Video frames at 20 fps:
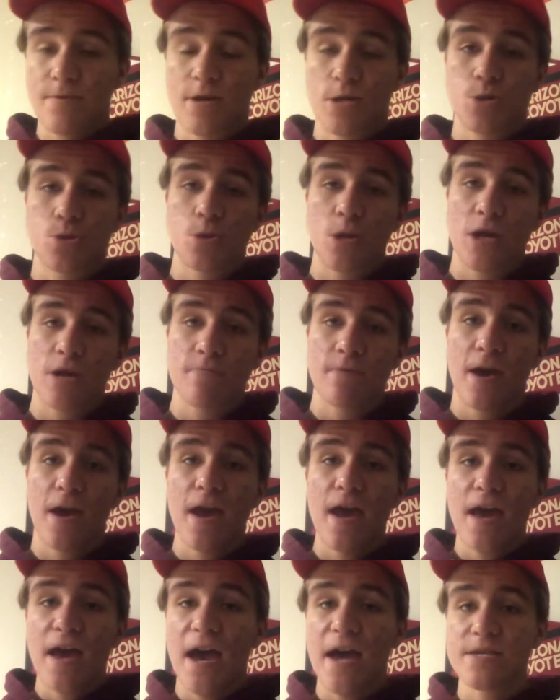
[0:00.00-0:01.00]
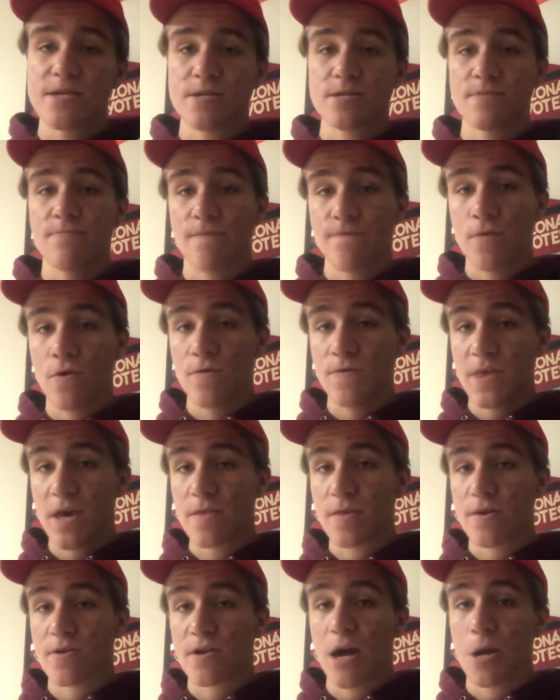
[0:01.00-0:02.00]
bit extreme. As I said before with
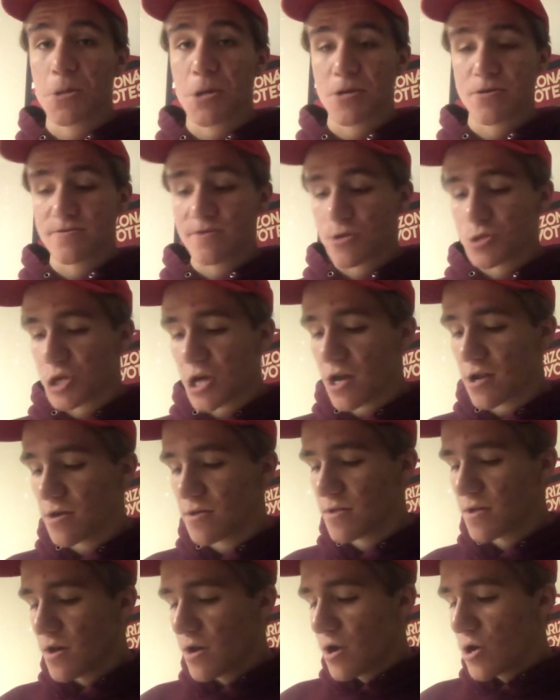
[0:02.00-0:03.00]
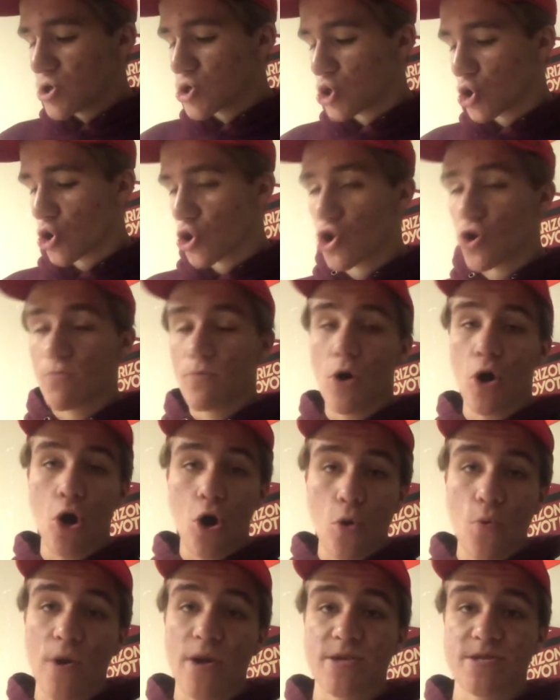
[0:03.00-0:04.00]
other contracts on the channel, term
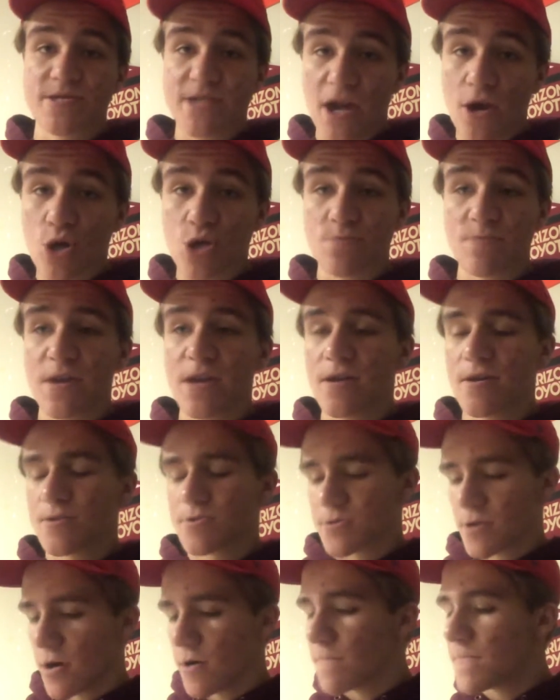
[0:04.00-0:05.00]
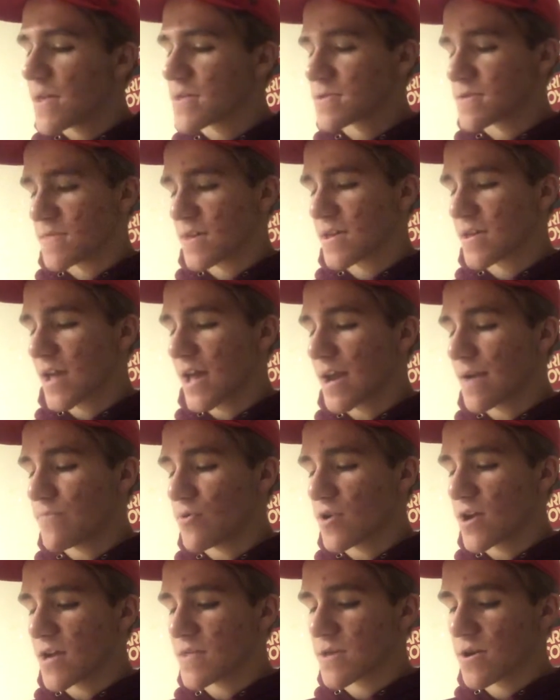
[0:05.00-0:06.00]
always scares me. So that's the thing you got to
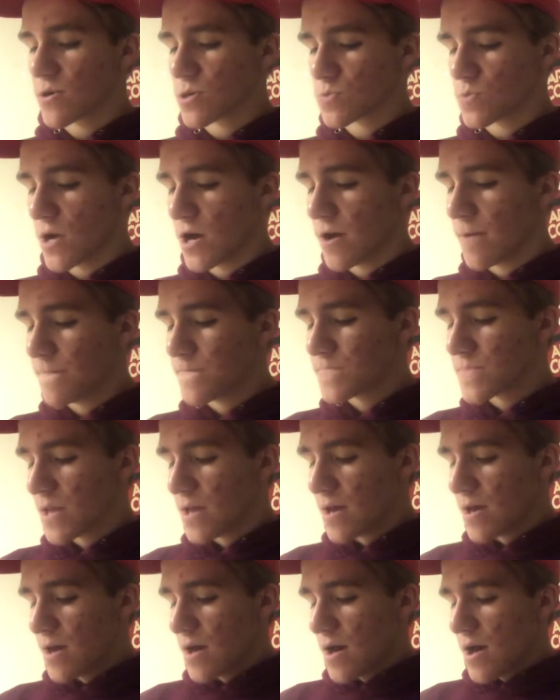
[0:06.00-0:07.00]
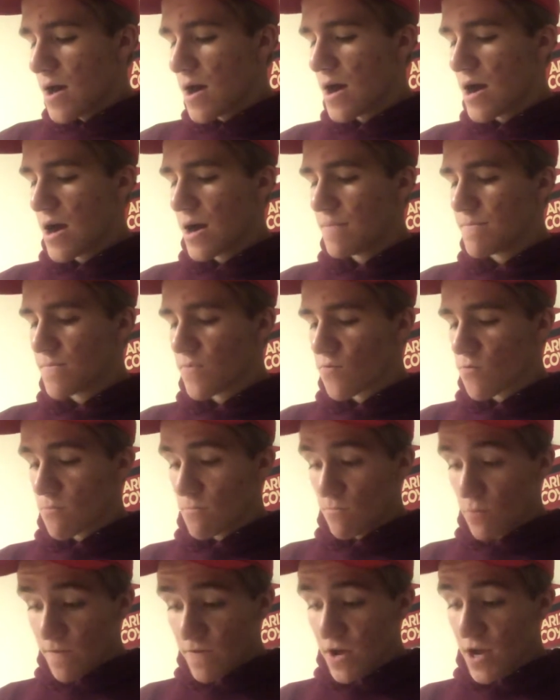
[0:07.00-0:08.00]
point out there as well.
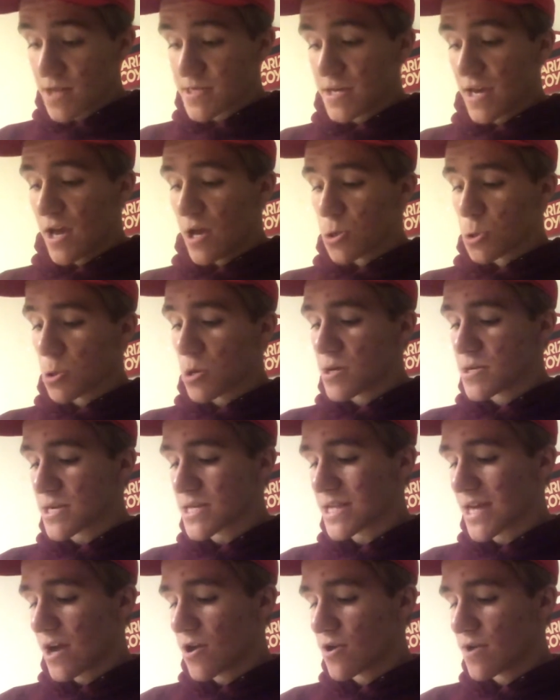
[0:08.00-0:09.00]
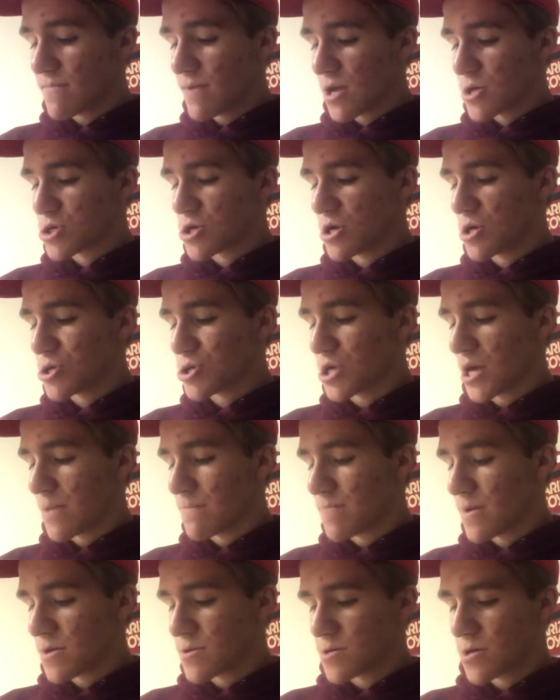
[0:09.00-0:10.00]
Moving on to injuries, as I already mentioned,
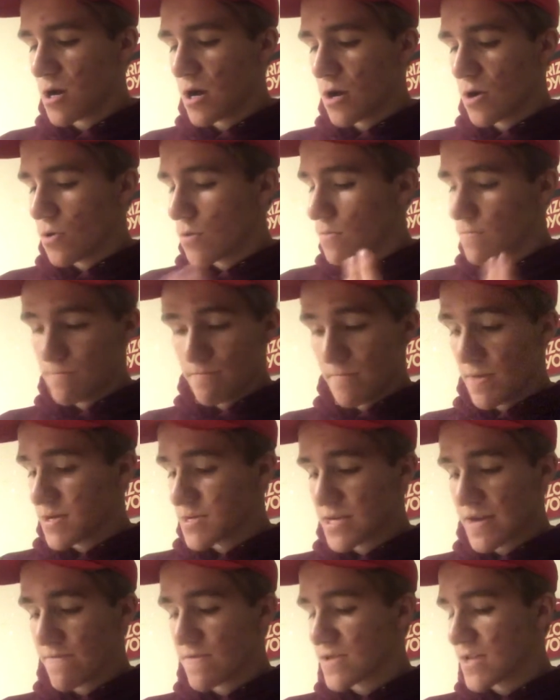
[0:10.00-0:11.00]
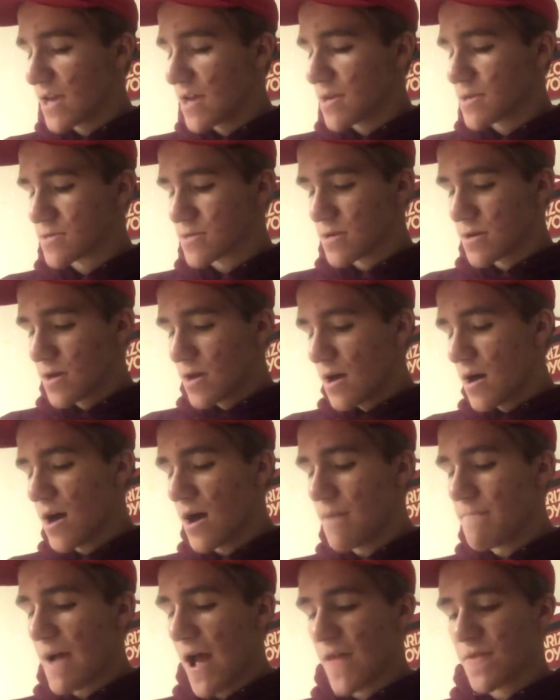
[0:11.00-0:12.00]
Shane Pinto missed 7 days,
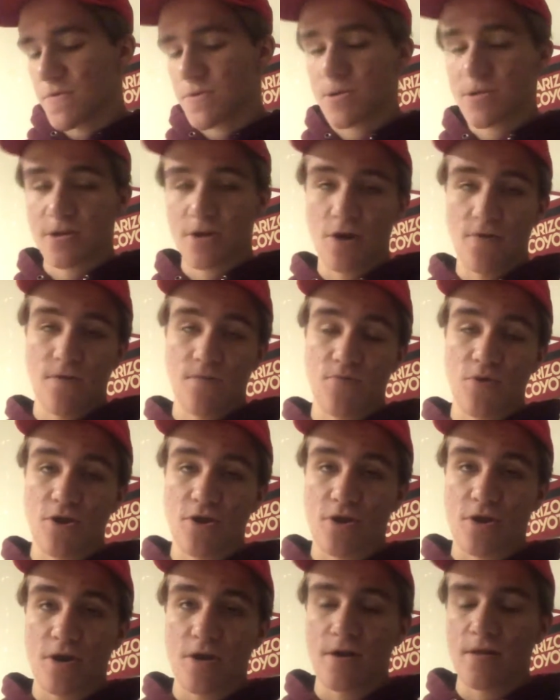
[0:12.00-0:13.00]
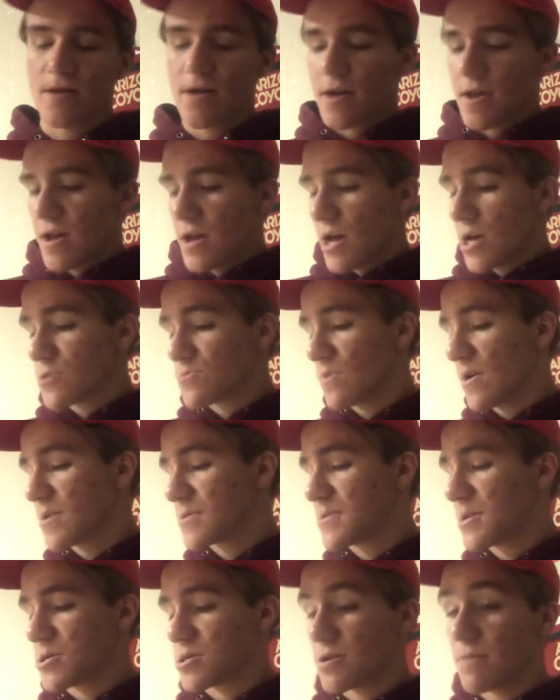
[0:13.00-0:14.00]
Batherson in COVID protocol, as well
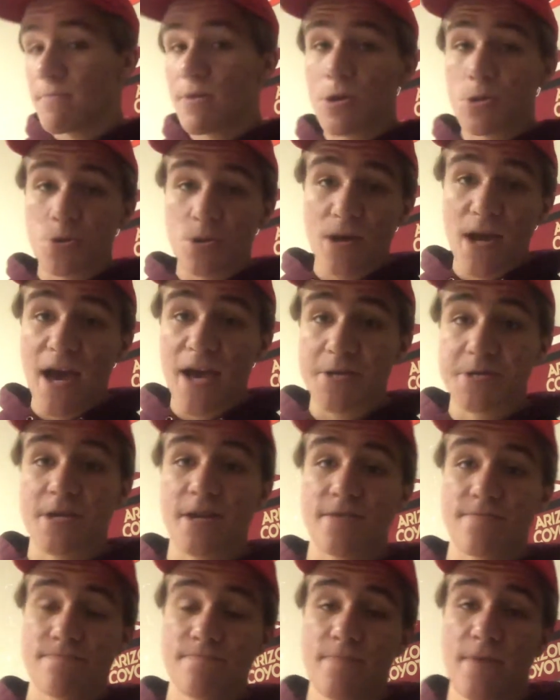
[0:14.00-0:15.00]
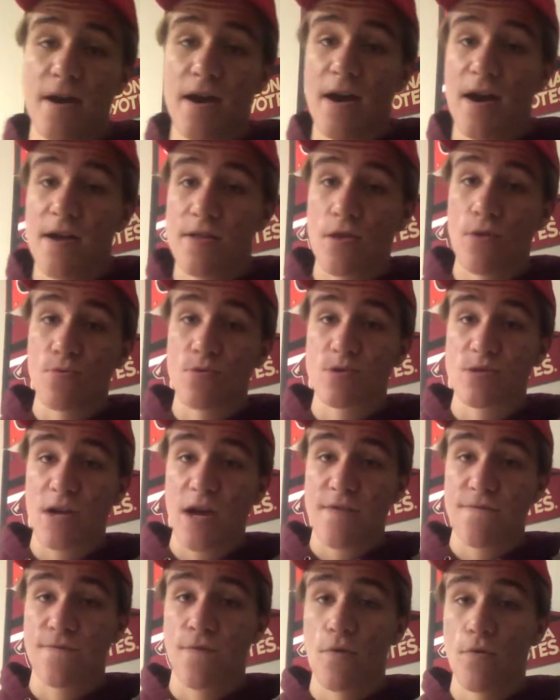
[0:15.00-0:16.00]
as this, Dmitry Askin, a new
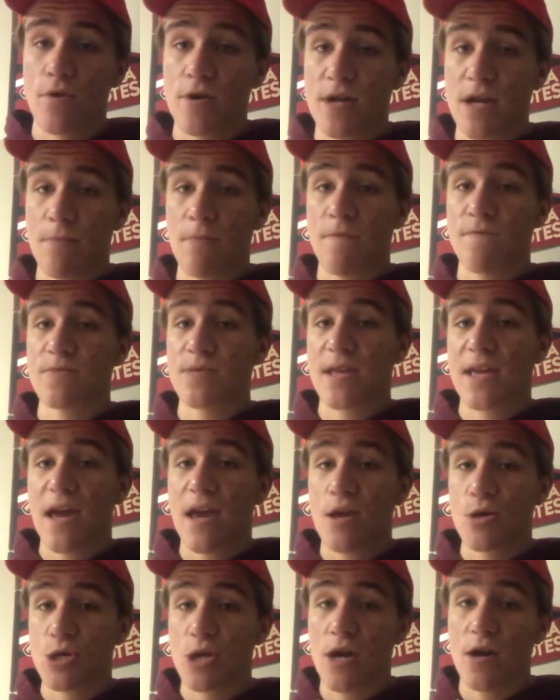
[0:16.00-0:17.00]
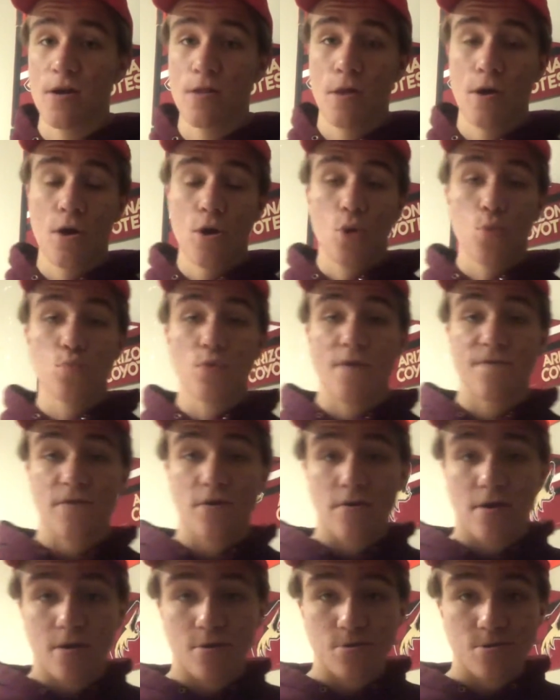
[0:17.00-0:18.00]
signed forward coming from the KHL with
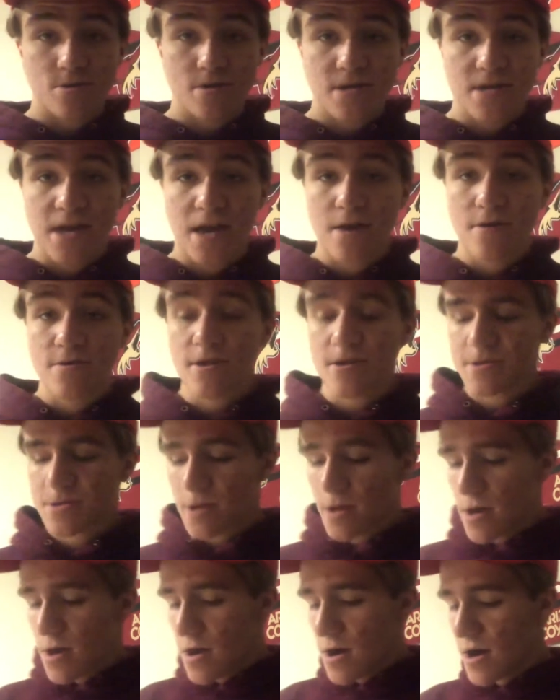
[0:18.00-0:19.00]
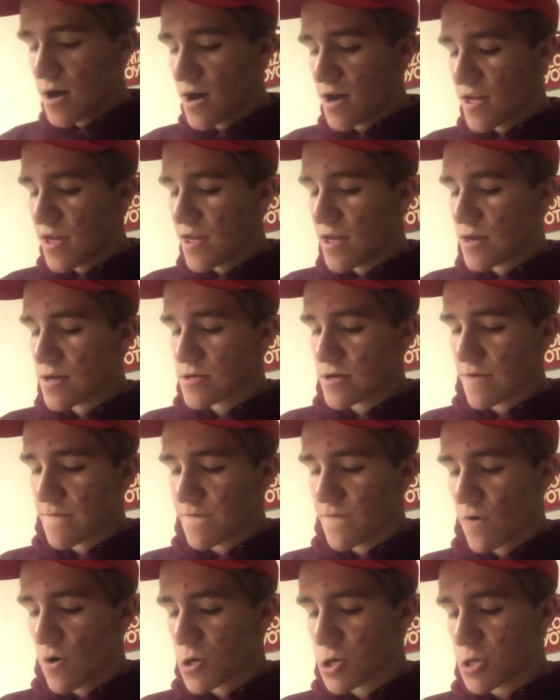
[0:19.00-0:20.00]
your Arizona Coyotes. He is
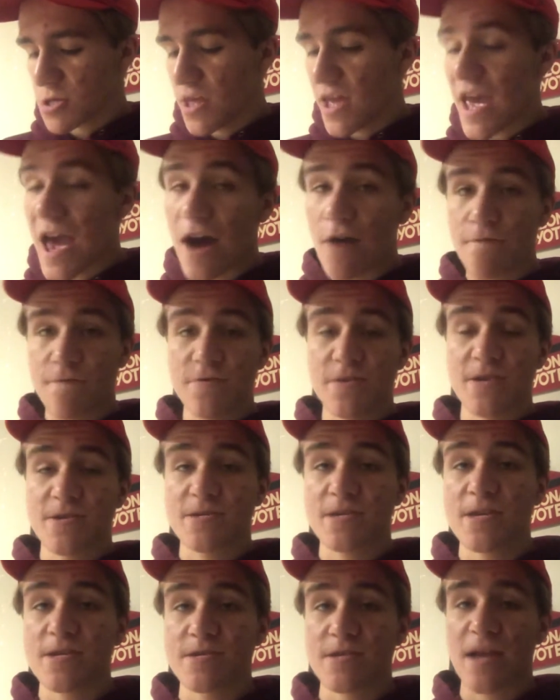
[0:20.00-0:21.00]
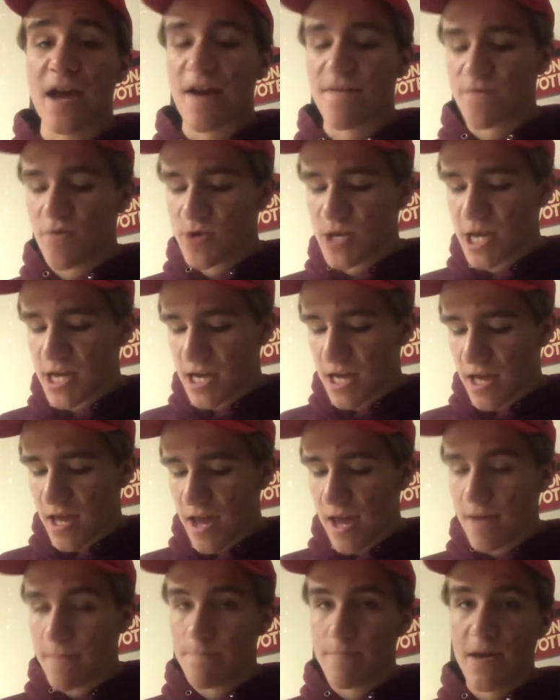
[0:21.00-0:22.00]
unfortunately out for the season after taking
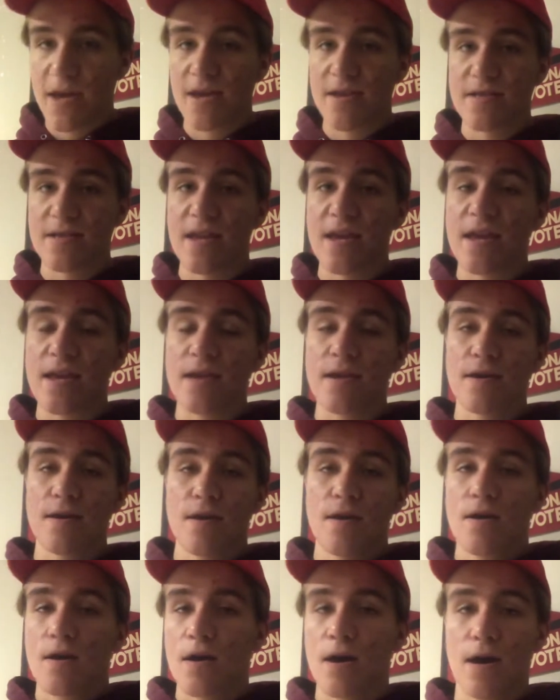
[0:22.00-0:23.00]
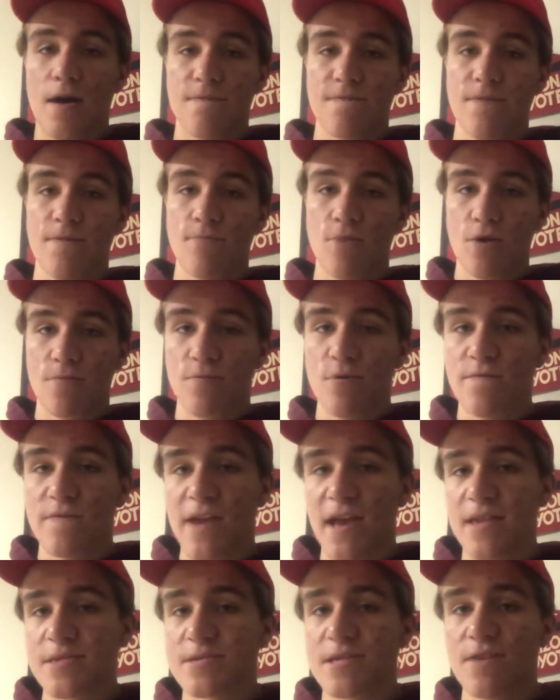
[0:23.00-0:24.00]
a big knee from Mark
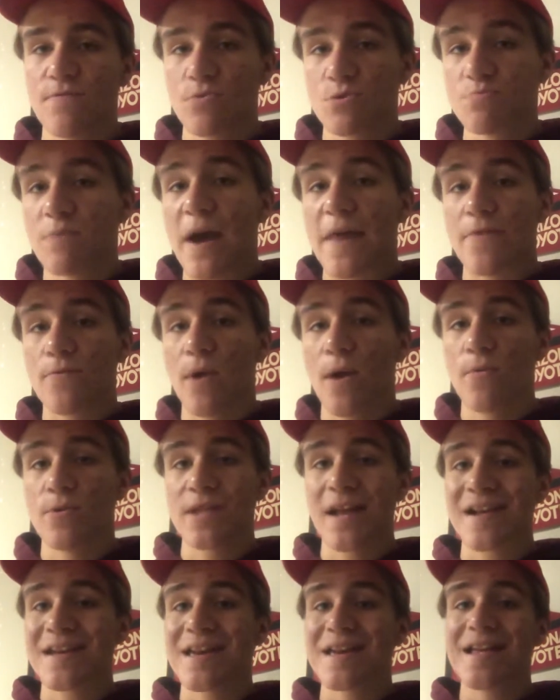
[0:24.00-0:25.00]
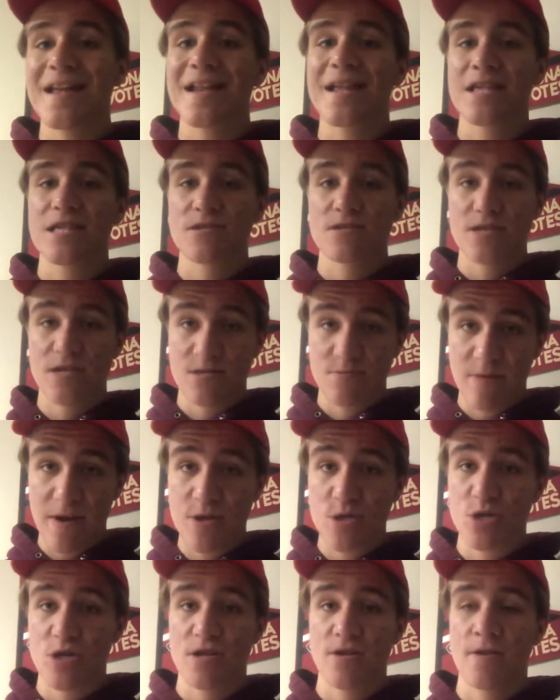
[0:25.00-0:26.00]
Borowiecki, which, by the way, will not get any
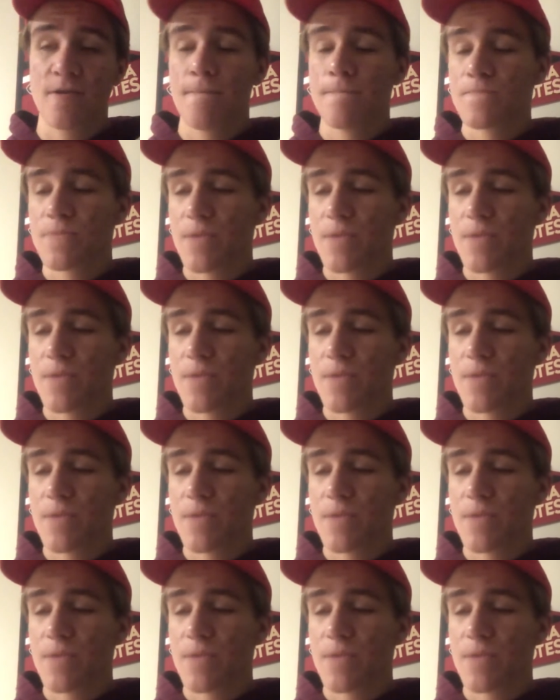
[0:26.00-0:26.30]
suspension